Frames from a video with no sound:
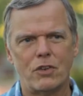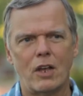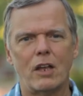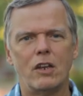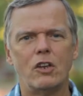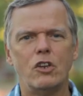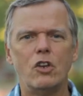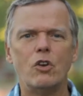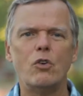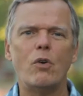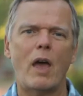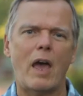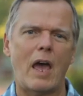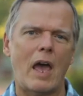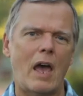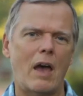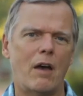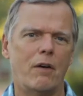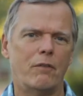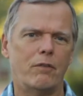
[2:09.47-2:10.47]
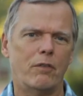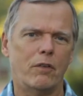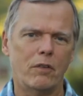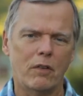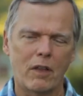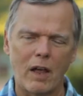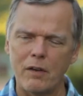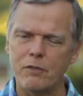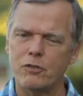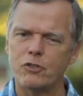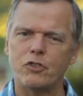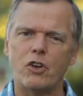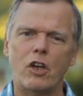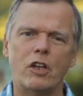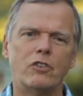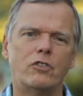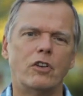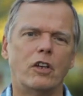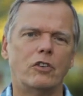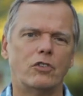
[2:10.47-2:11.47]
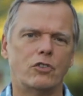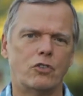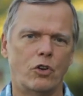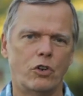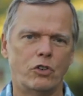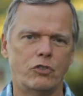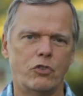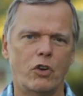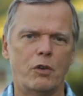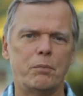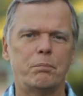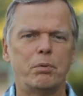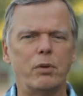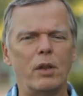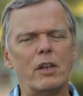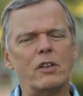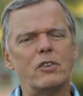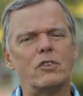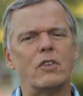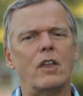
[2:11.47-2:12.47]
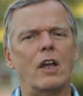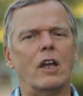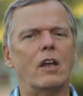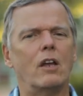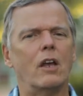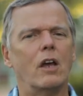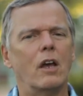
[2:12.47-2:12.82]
that you have life-changing surgery, please think